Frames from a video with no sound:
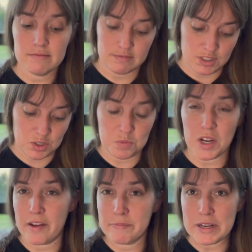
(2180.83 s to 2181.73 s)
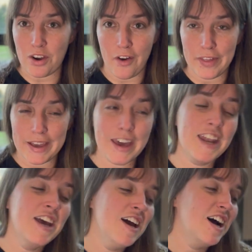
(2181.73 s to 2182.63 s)
This is what I've been calling it.
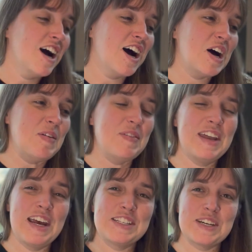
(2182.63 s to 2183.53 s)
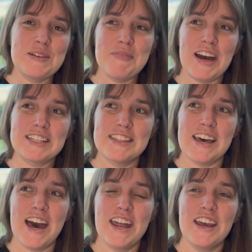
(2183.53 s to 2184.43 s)
And I took it back to
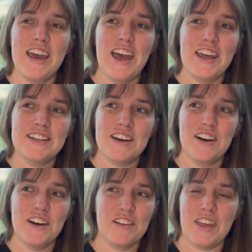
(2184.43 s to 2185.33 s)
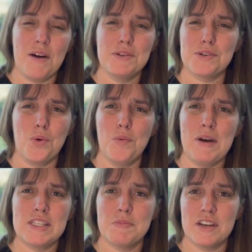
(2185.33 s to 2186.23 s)
that, and that was a whole
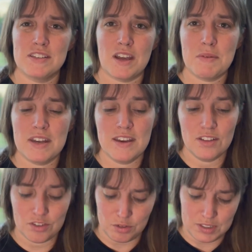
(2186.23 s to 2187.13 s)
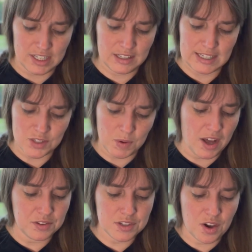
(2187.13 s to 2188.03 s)
mess because I had been helical knitting as
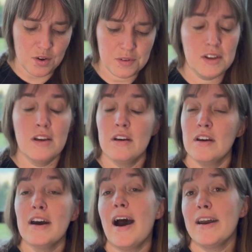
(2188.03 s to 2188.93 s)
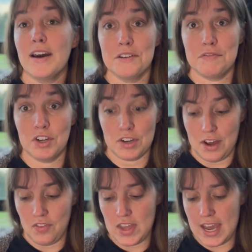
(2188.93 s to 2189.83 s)
well. So I got it figured
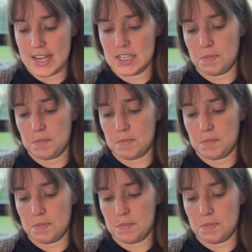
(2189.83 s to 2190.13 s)
out in the end.